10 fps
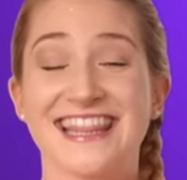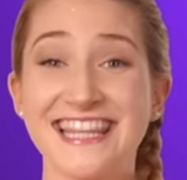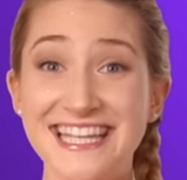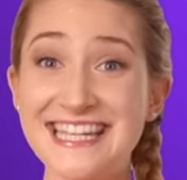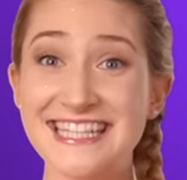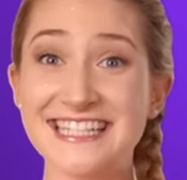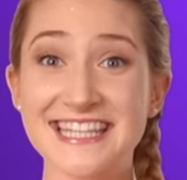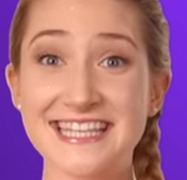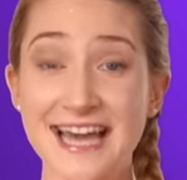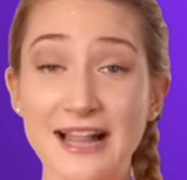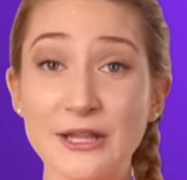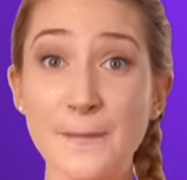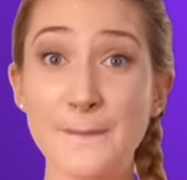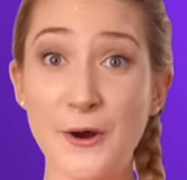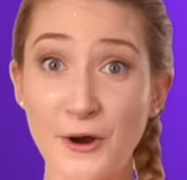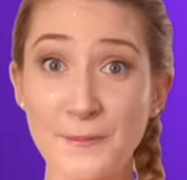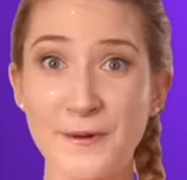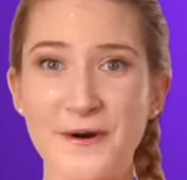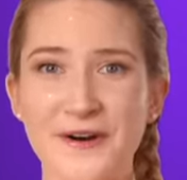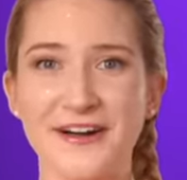This is the color
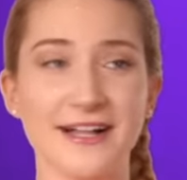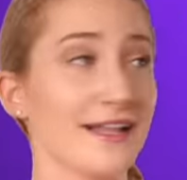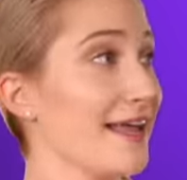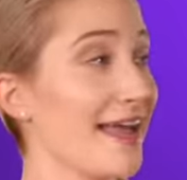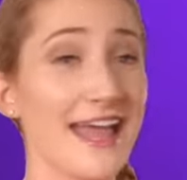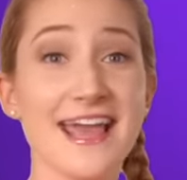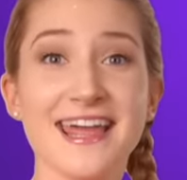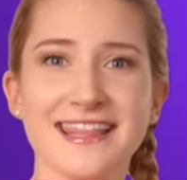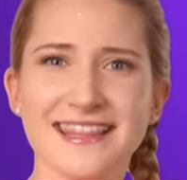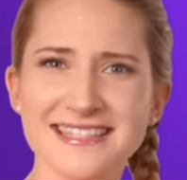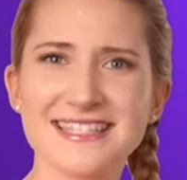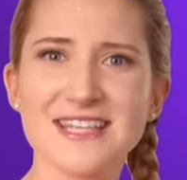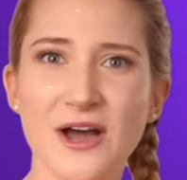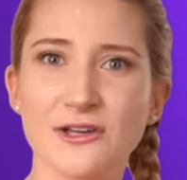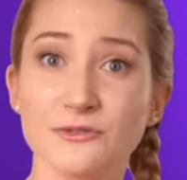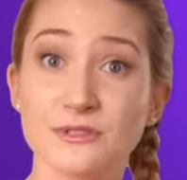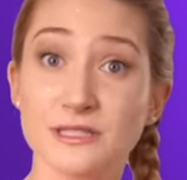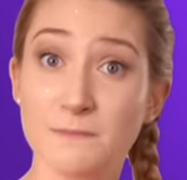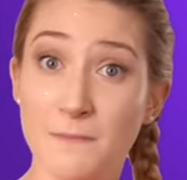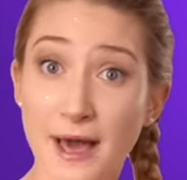purple. Hey, this is how you
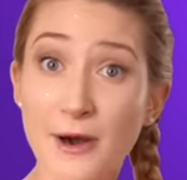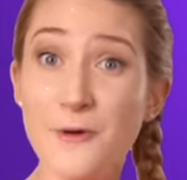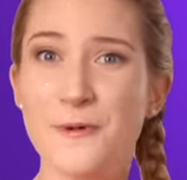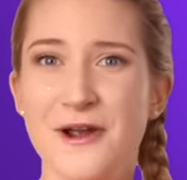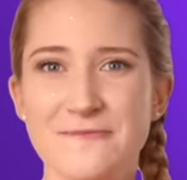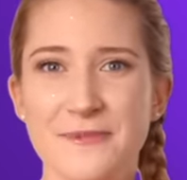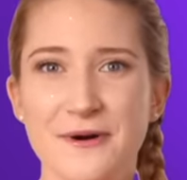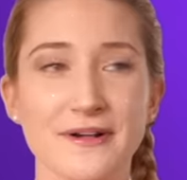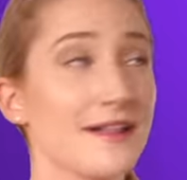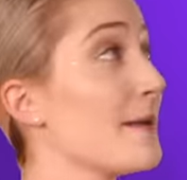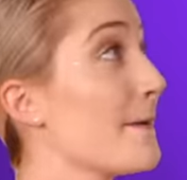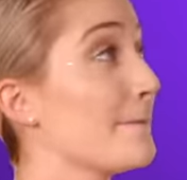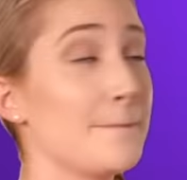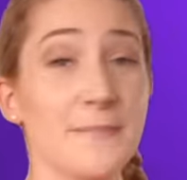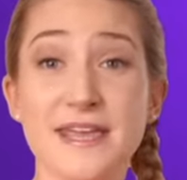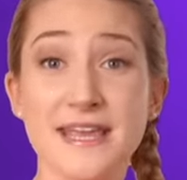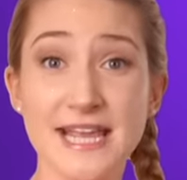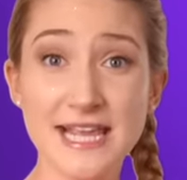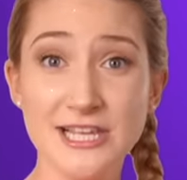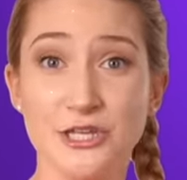spell purple.
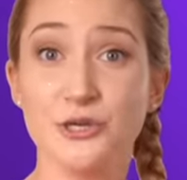P-U-R-P-L-E.